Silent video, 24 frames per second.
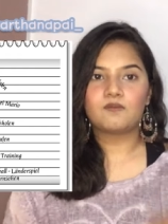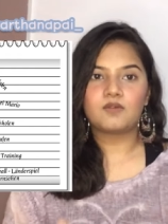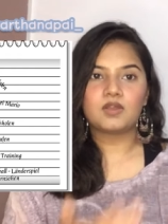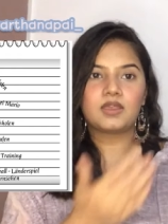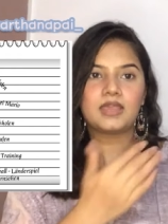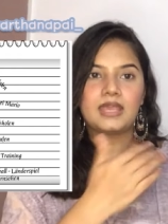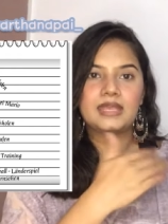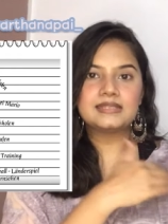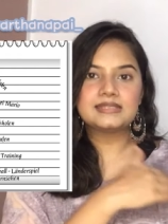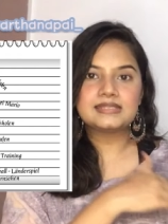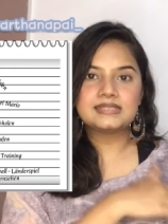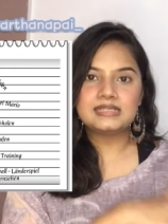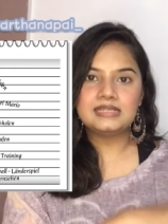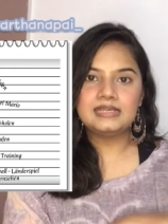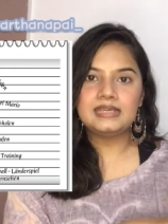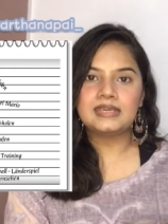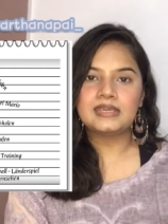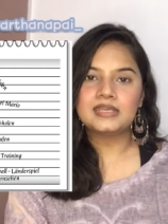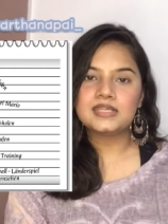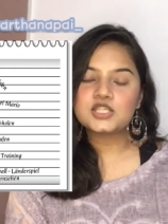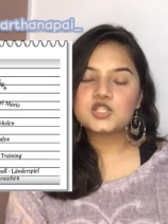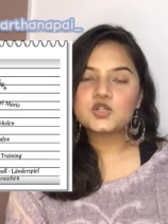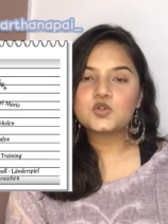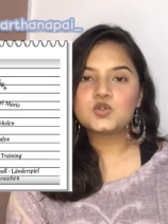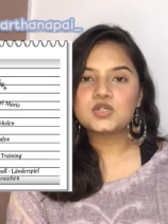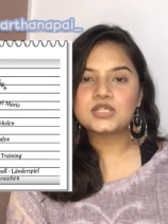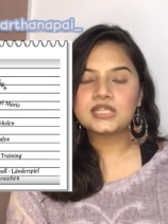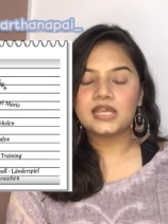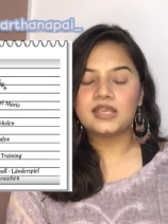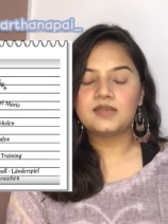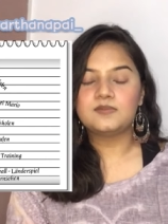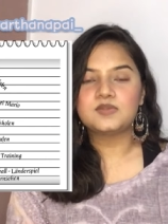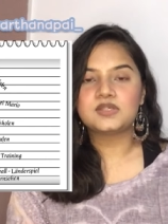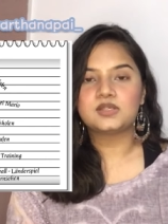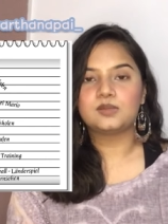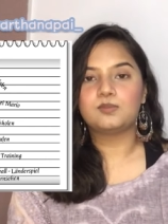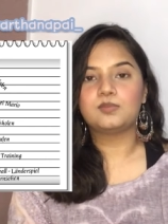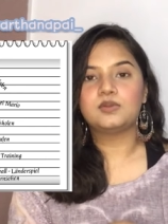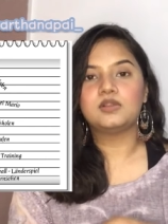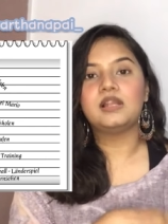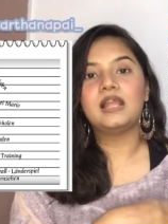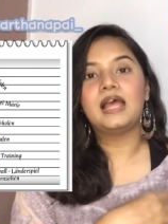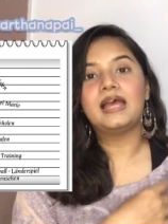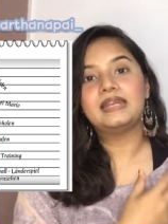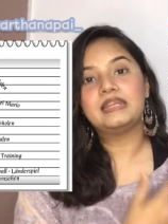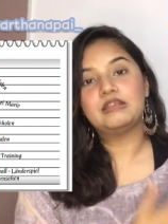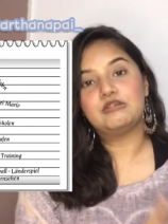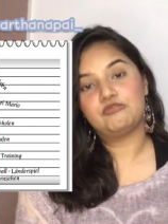can see his own timetable
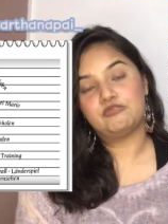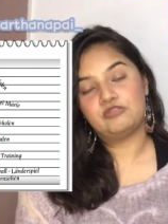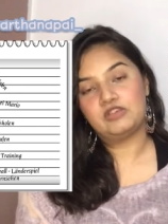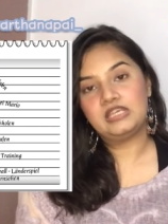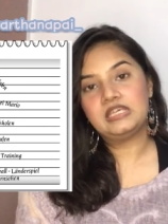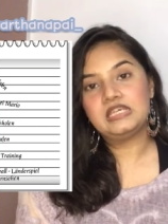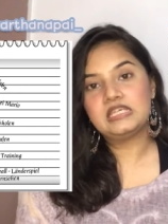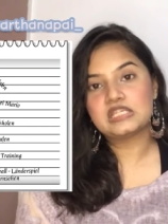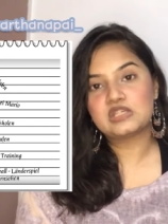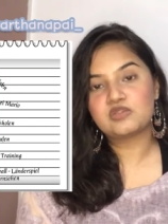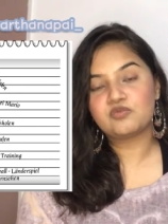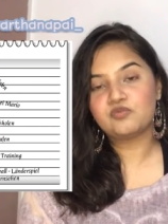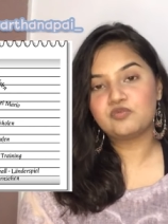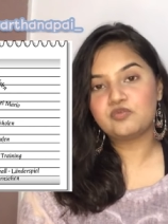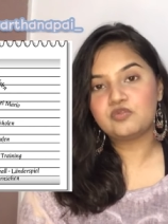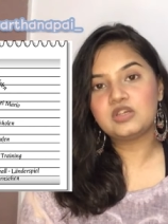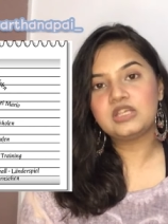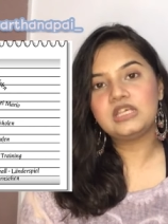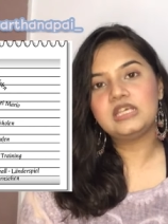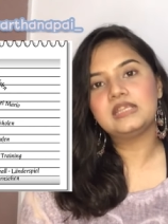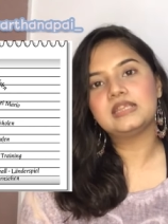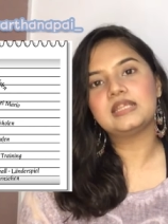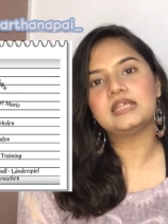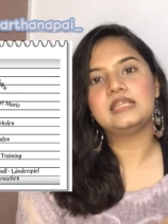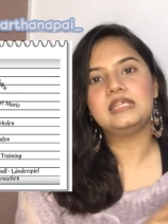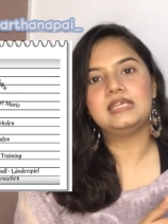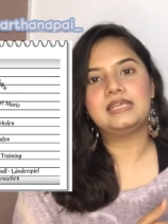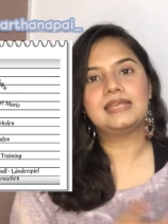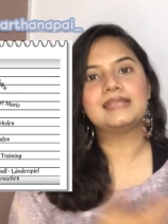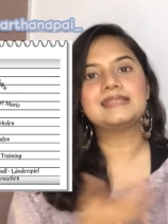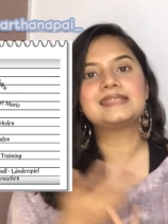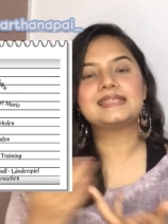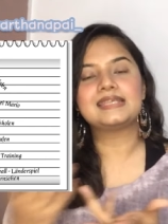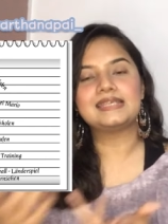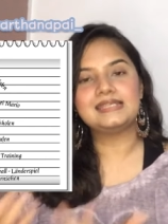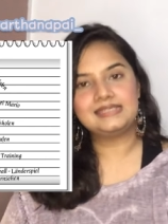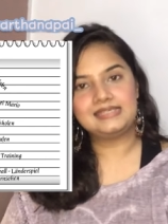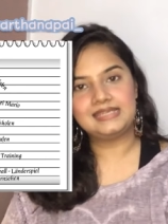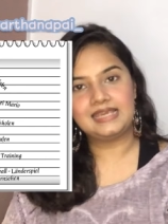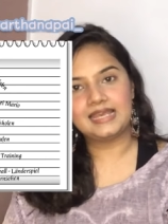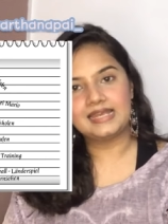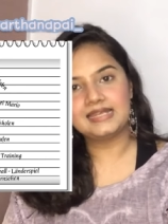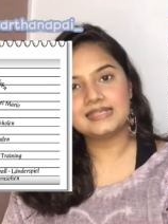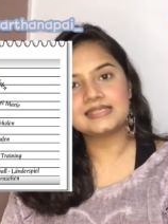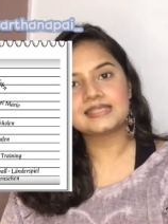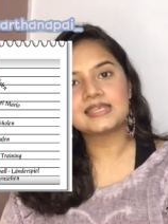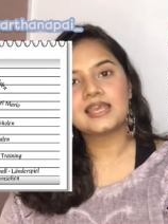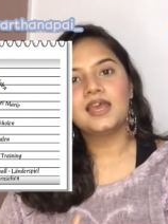and if he's free then he can say
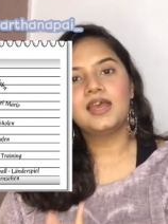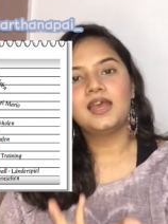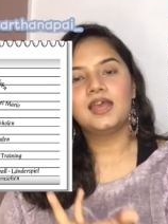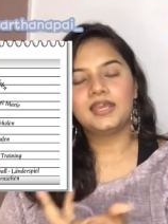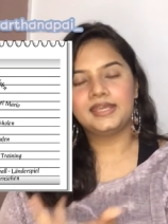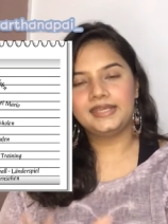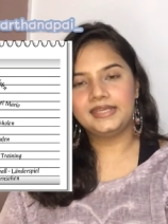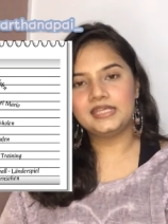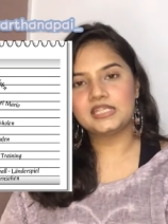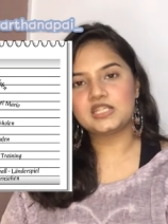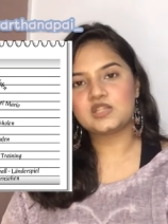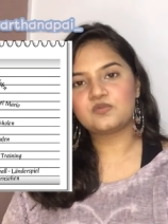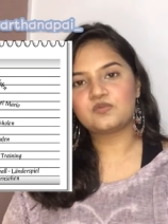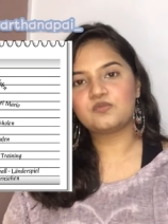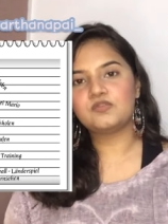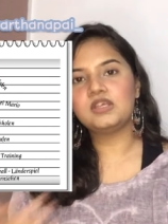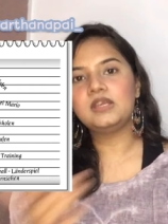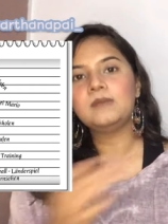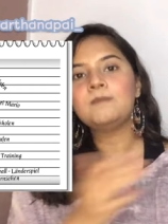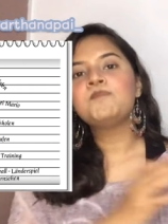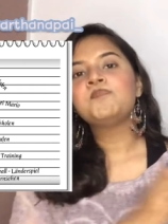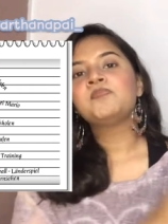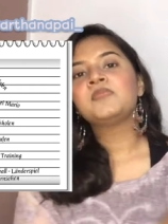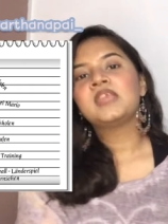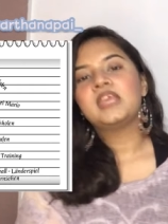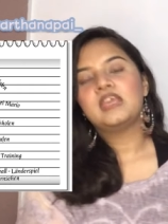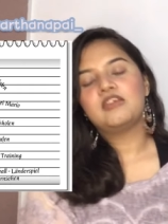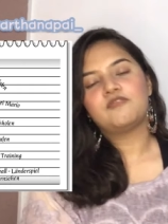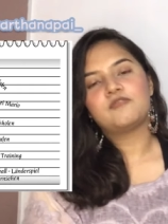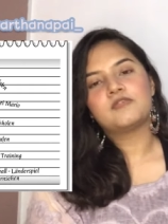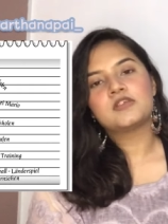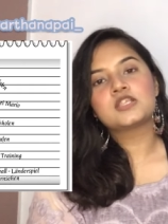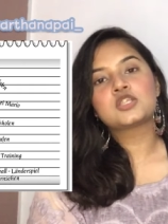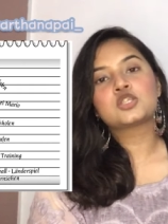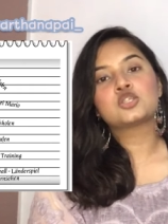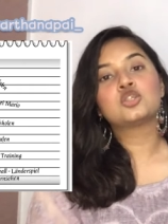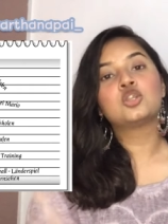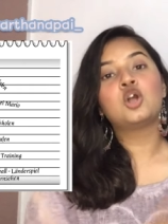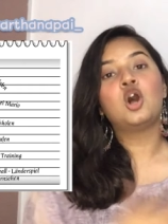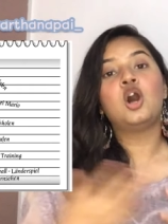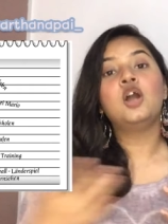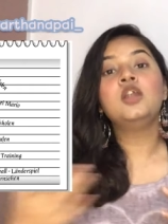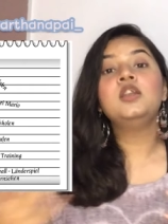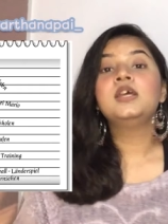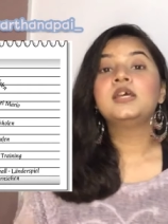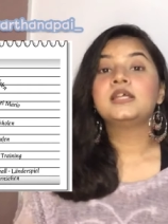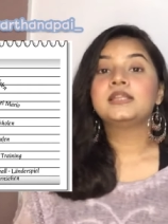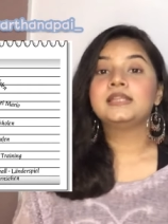yes he is free if he's
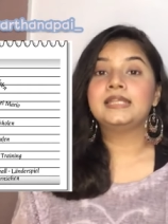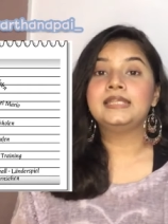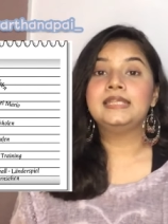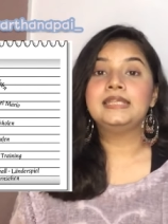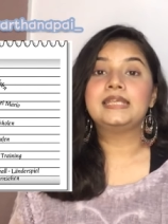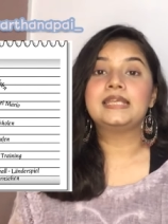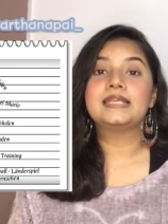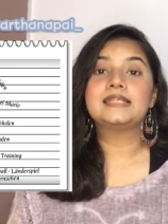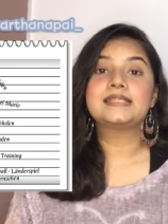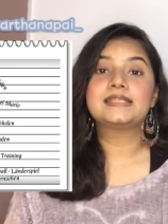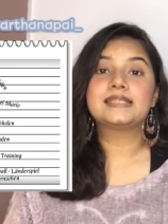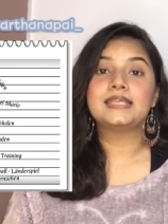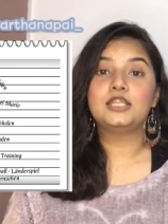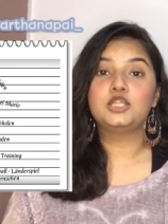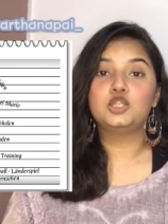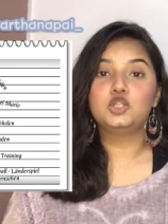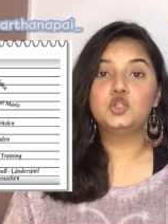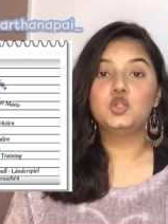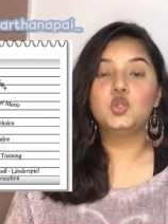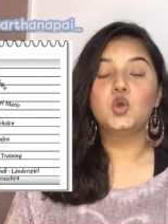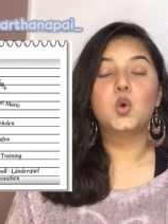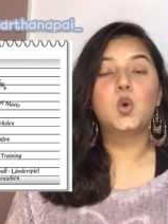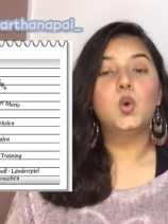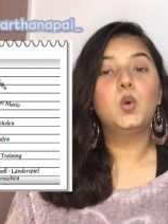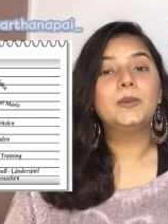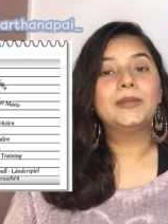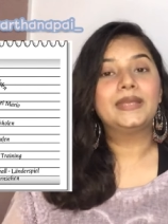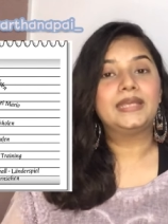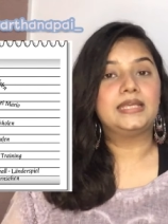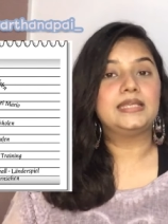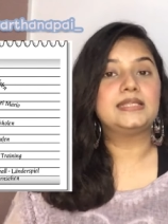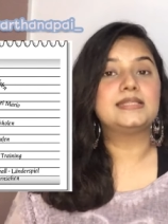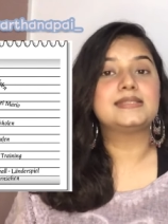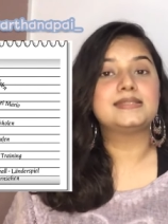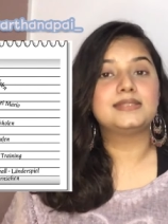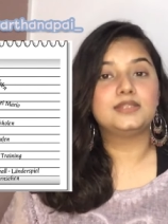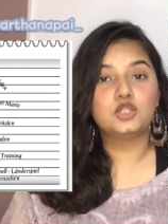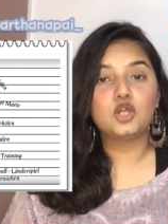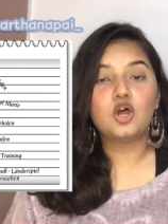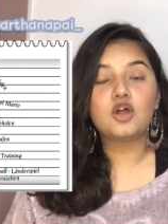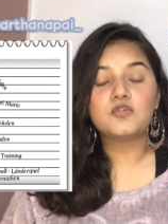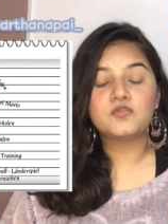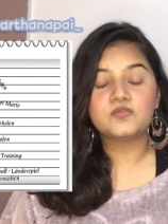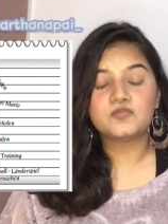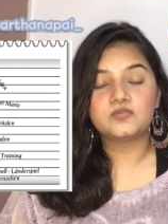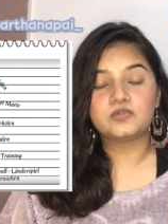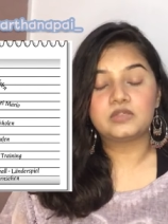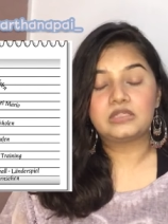not then he can say no he is
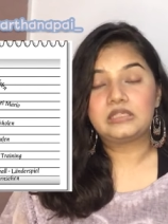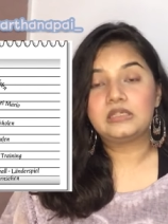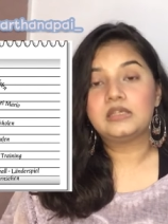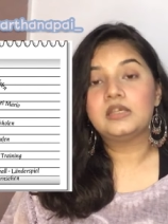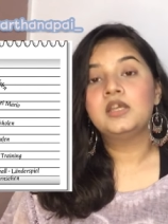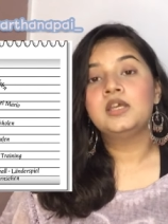not free